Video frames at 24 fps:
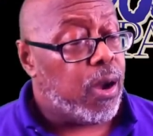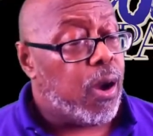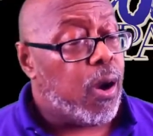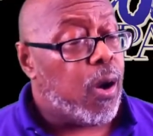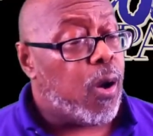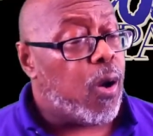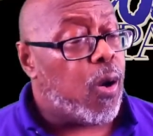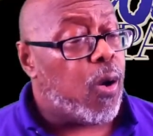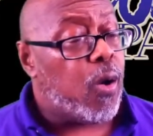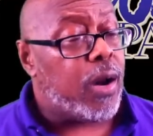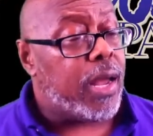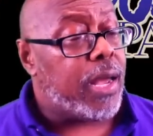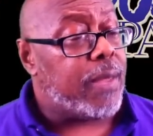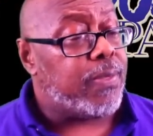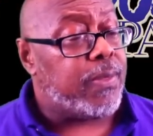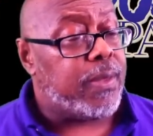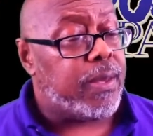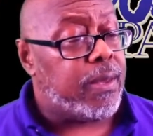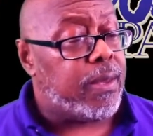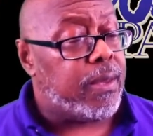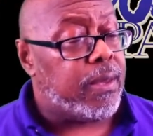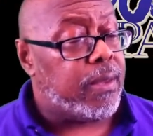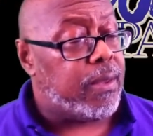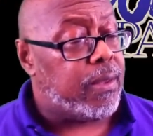All I
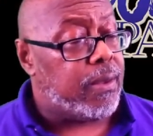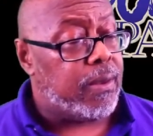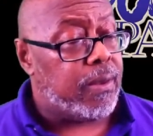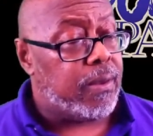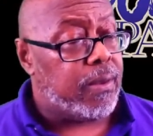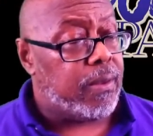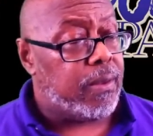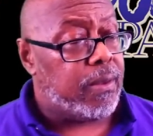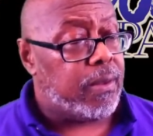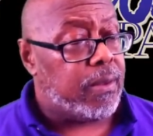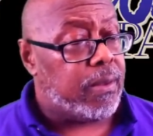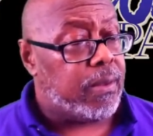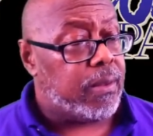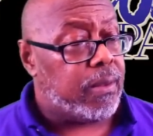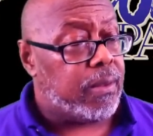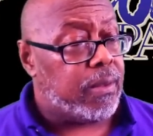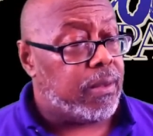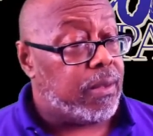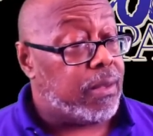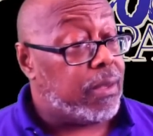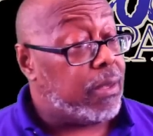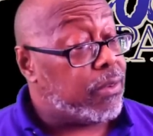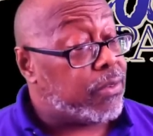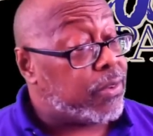need
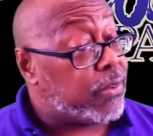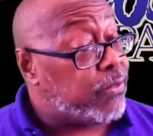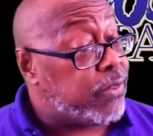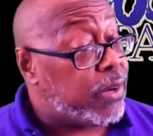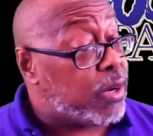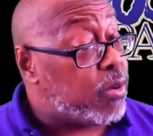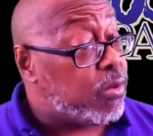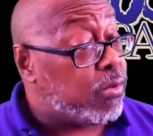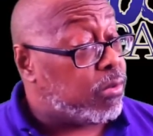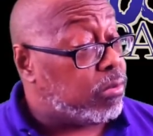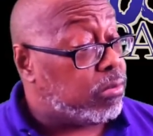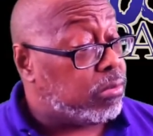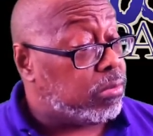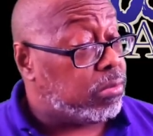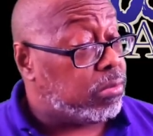is the phone.